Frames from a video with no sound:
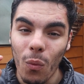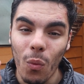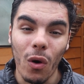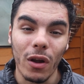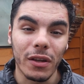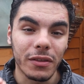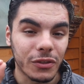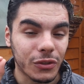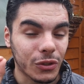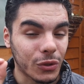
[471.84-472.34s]

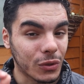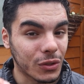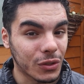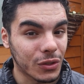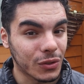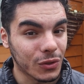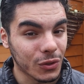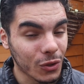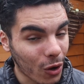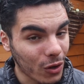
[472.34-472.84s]
want to
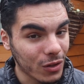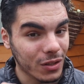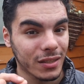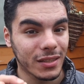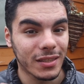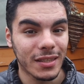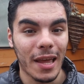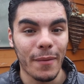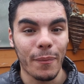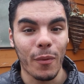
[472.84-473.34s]
not
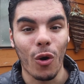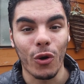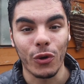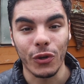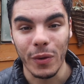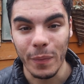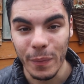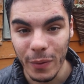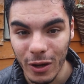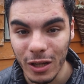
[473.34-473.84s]
step on
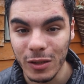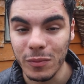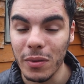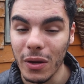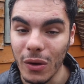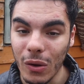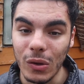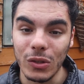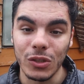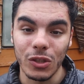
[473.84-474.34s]
your birds
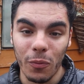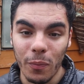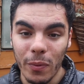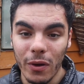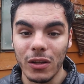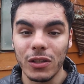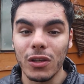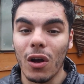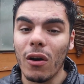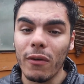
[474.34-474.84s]
because your
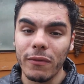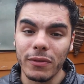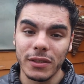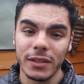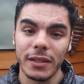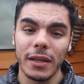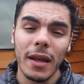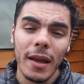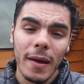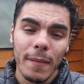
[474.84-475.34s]
birds are
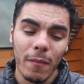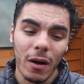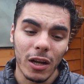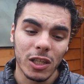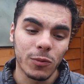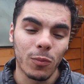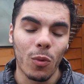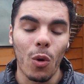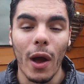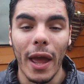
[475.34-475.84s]
obviously
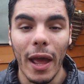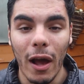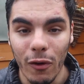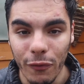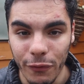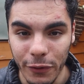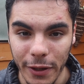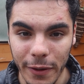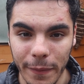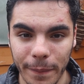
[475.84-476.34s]
much more
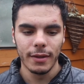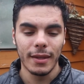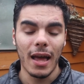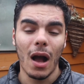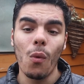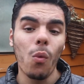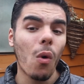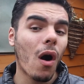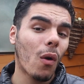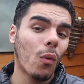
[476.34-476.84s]
healthier.
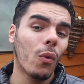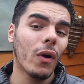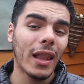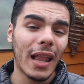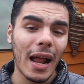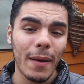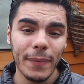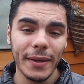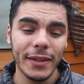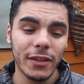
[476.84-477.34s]
Now what will
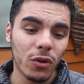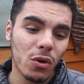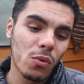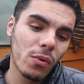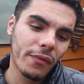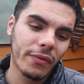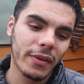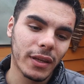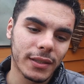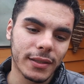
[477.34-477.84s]
I be doing
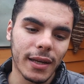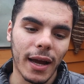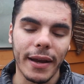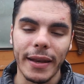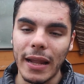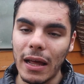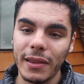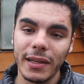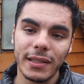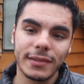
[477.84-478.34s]
with this guy?
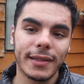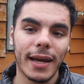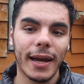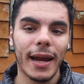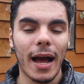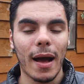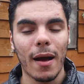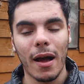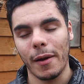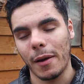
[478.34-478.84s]
Now this guy
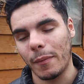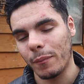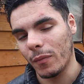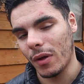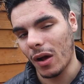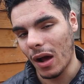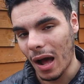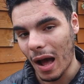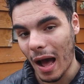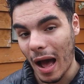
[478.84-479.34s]
I
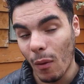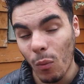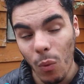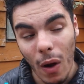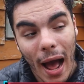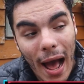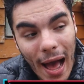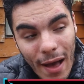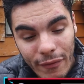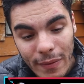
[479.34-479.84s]
am
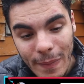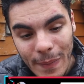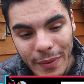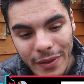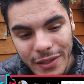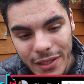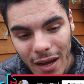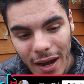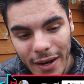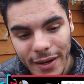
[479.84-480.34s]
I have him
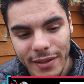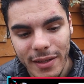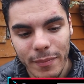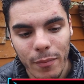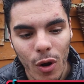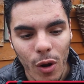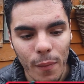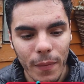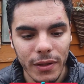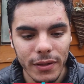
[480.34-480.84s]
inside at the
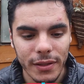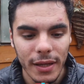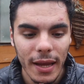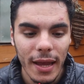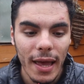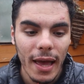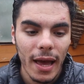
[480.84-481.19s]
moment